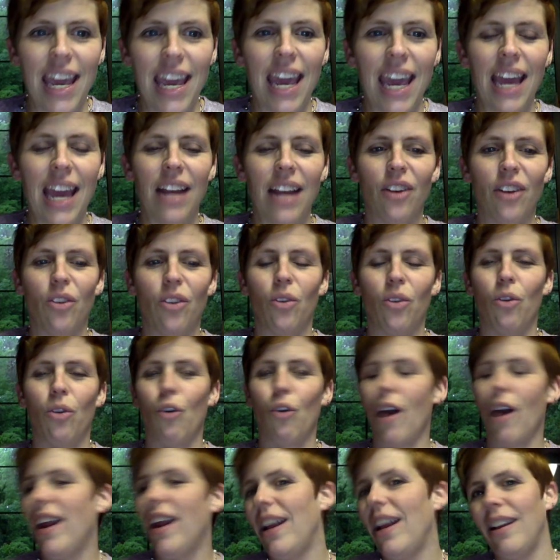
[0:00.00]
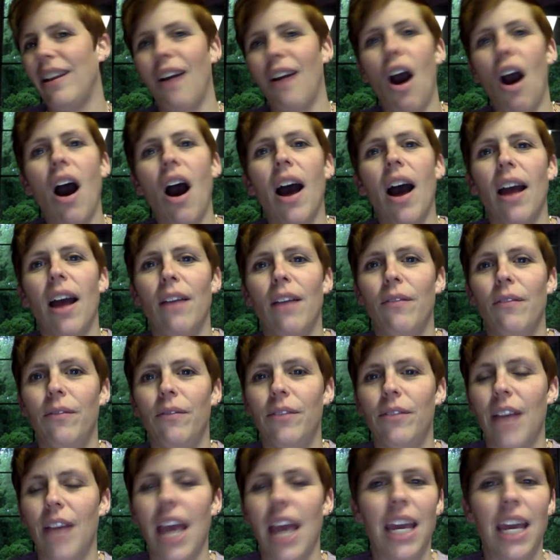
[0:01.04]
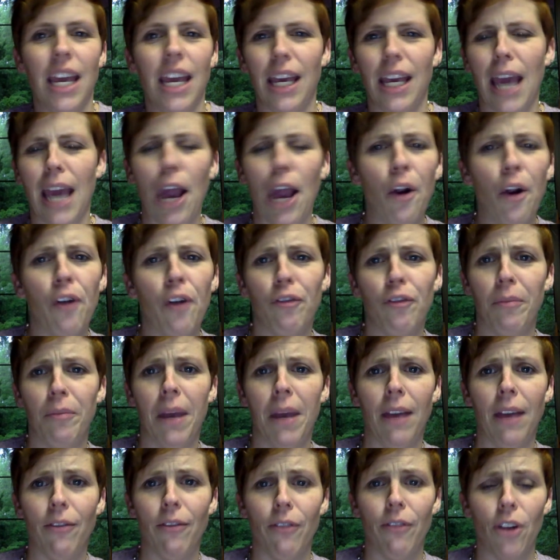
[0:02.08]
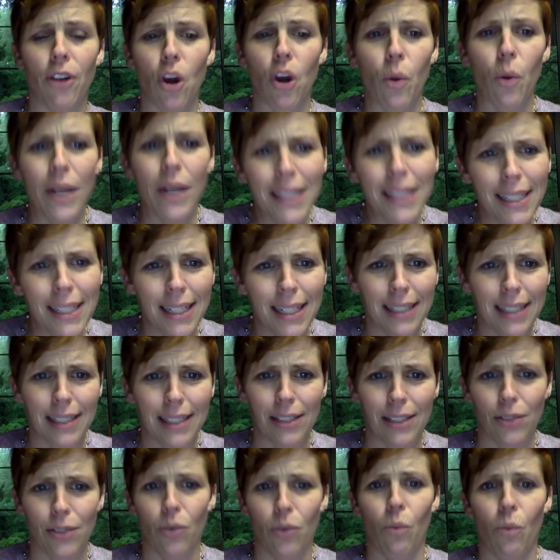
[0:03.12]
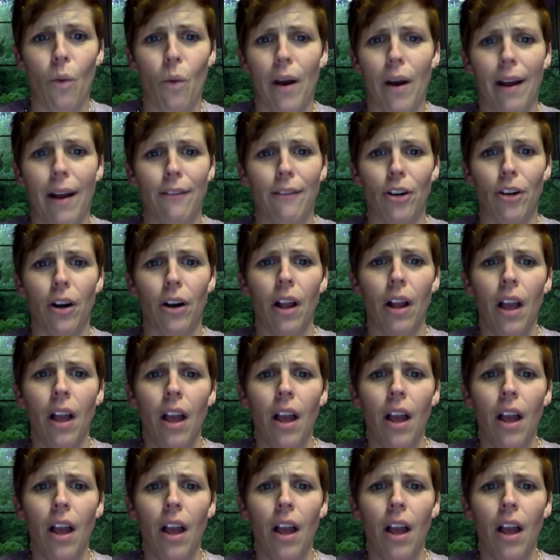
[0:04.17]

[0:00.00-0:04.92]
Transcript: can't credit God taking care of me for coincidences or whatever.